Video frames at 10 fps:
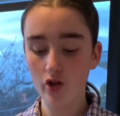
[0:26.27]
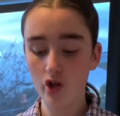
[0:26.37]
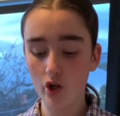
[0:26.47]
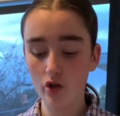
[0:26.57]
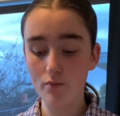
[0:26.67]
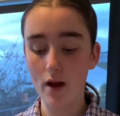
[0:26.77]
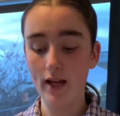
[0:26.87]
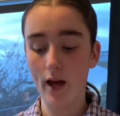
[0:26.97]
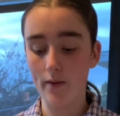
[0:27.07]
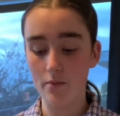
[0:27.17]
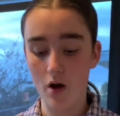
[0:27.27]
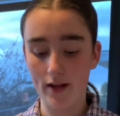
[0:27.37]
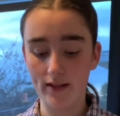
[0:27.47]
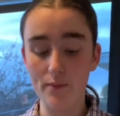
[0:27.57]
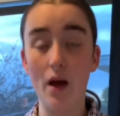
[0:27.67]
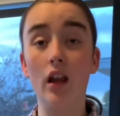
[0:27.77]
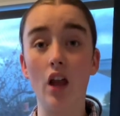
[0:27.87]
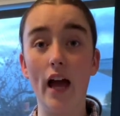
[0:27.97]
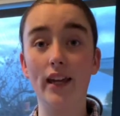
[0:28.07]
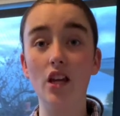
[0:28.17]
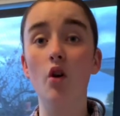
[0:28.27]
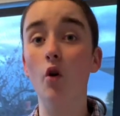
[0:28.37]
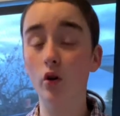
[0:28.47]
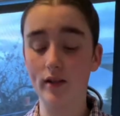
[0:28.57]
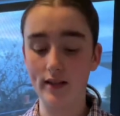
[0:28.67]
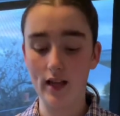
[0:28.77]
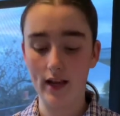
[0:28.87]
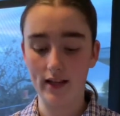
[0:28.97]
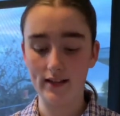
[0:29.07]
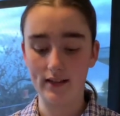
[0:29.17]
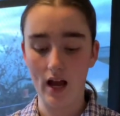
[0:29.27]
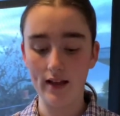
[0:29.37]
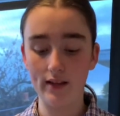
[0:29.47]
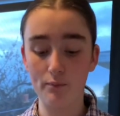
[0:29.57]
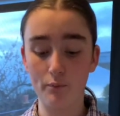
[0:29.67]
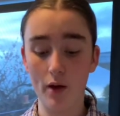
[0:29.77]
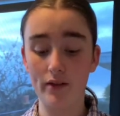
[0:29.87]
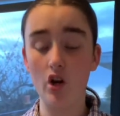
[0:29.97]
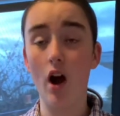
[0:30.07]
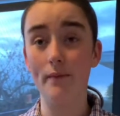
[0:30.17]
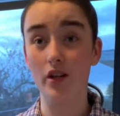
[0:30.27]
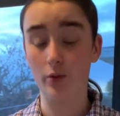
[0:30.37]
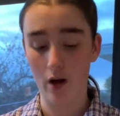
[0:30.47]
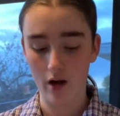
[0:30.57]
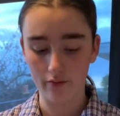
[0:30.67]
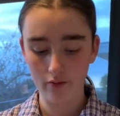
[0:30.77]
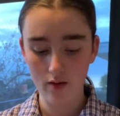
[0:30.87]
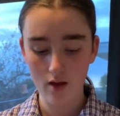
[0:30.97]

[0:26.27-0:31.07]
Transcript: children make up their minds about liking or disliking science by the time they're 12.